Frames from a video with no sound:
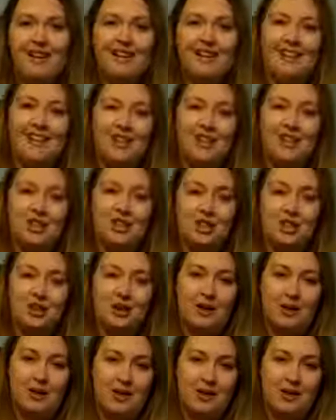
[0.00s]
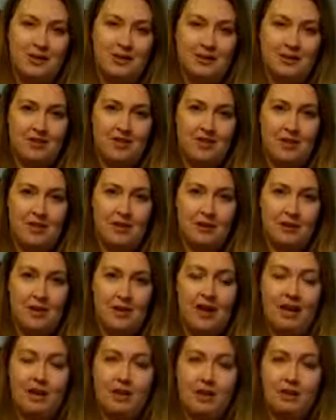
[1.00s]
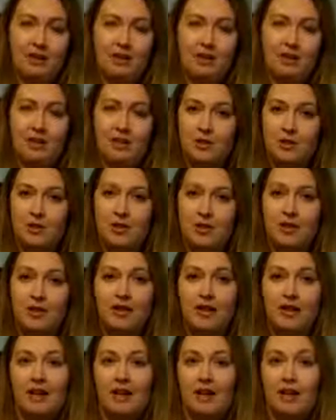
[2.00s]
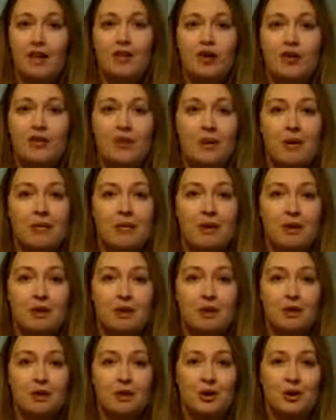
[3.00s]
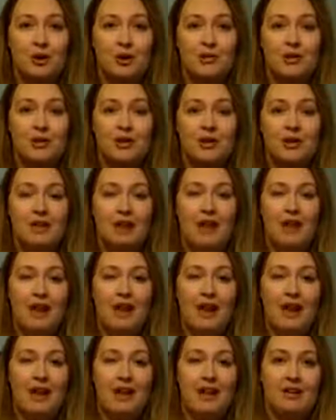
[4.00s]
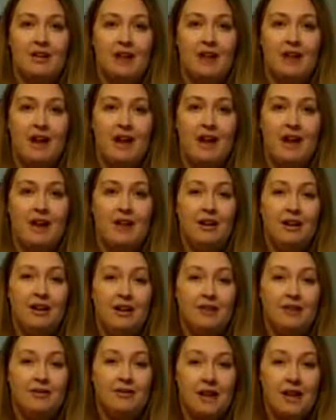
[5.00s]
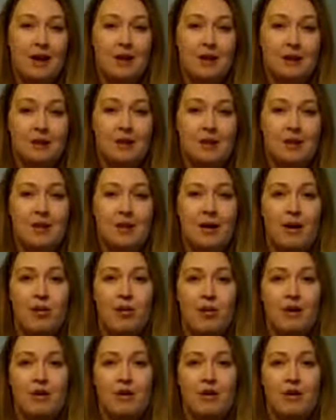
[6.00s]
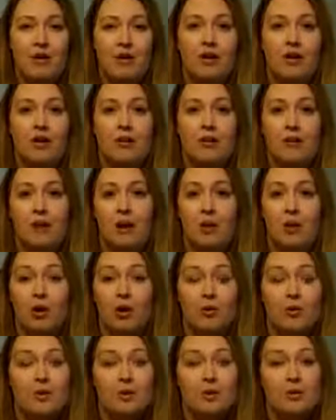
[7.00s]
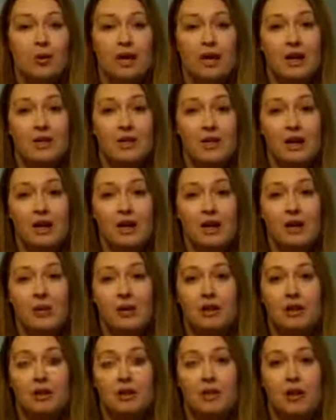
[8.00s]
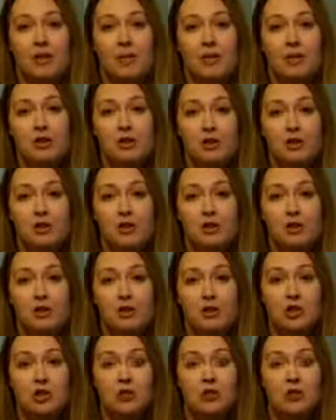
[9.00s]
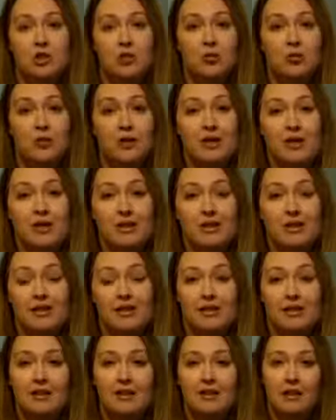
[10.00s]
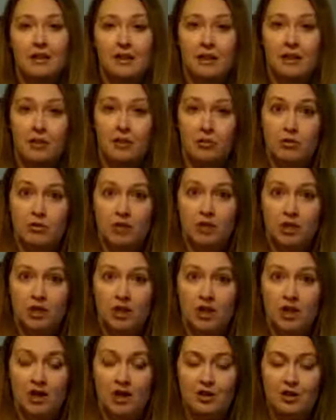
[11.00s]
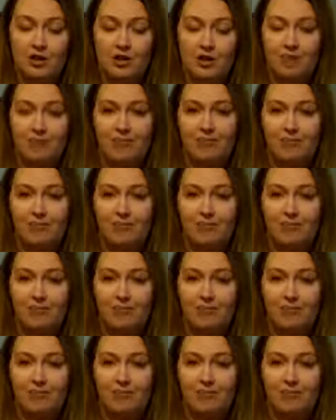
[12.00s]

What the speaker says: Last year, about this time, I had only just begun letting go of my manuscript, and I had a lot of doubts about whether my work was ready for anyone in the publishing industry to read, let alone to judge.